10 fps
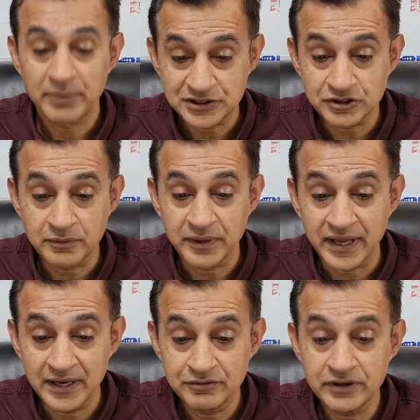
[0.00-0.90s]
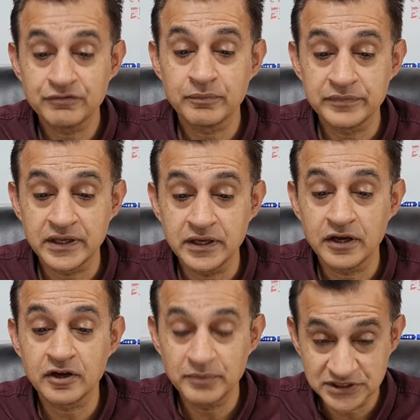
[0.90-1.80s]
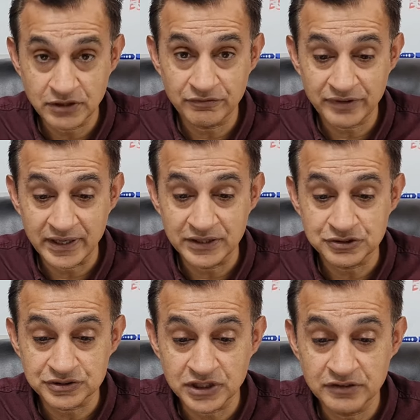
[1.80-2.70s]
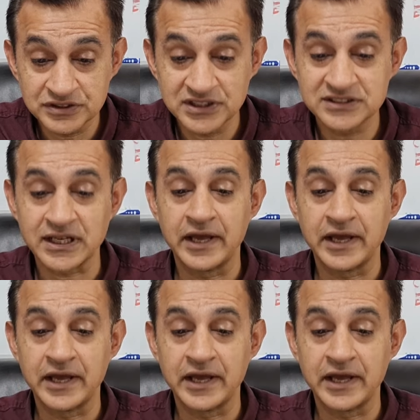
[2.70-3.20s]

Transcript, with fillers: Patrick McHenry from the uh, Committee on Financial Services,